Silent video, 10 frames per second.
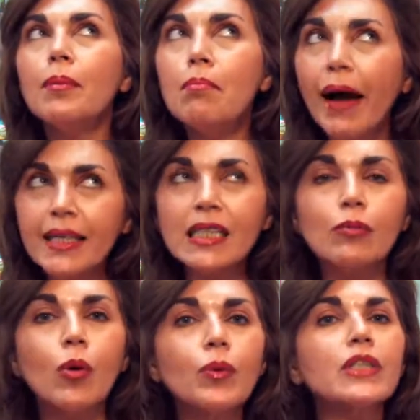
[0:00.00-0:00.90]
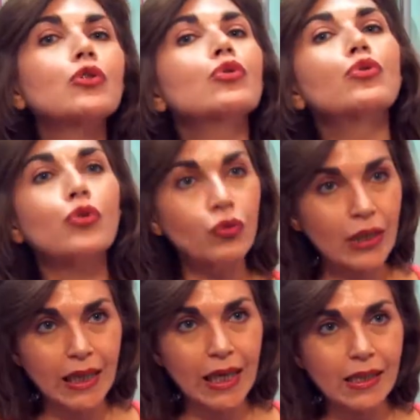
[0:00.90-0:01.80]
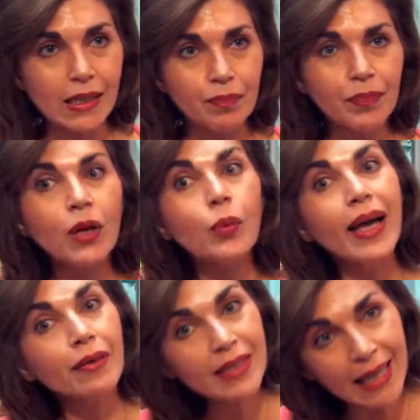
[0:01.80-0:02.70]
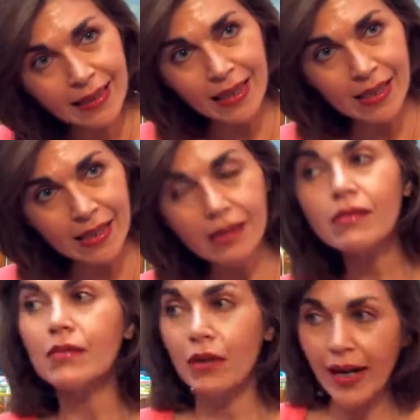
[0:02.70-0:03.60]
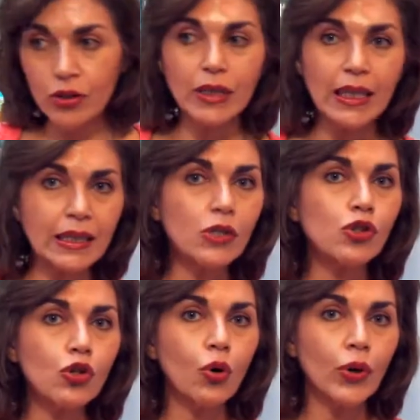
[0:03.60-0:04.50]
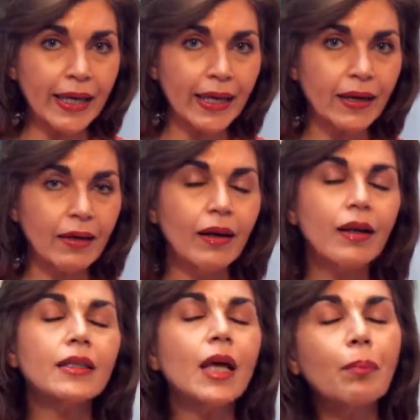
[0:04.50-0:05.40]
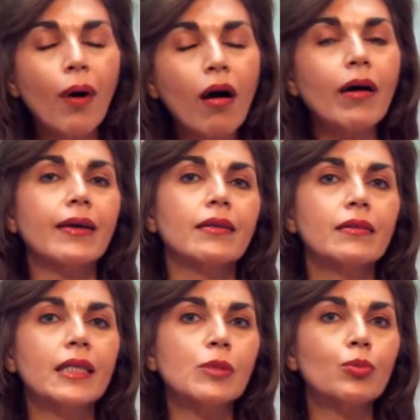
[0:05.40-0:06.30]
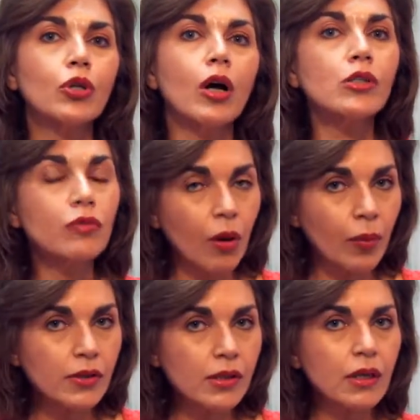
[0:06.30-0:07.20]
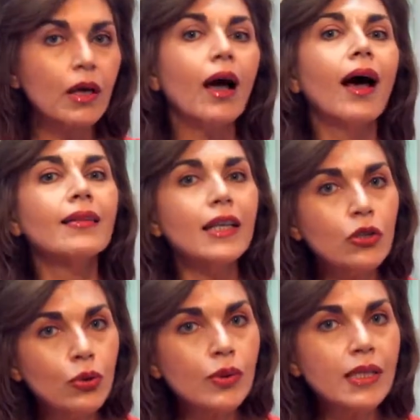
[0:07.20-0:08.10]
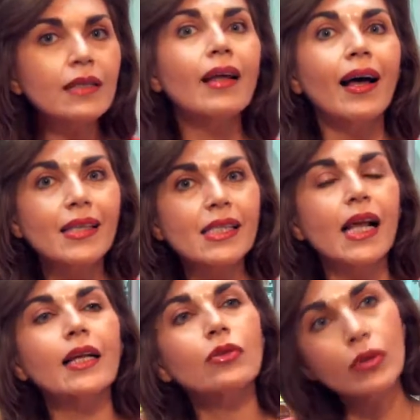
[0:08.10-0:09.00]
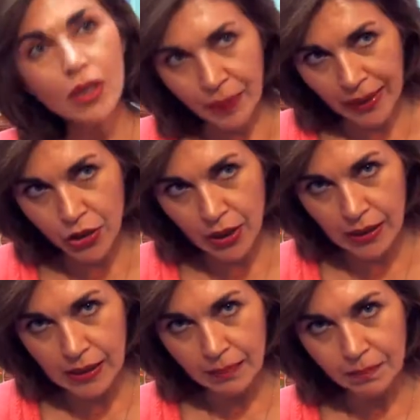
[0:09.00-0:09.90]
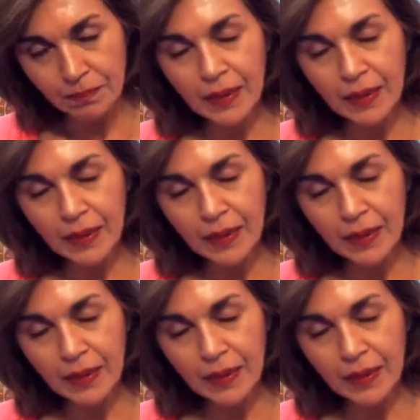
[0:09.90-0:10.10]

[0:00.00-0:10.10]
maximum within 2 to 3 days. We have dentists, they're actually in this show here. They buy these products from us and they use it and sell it to their patients.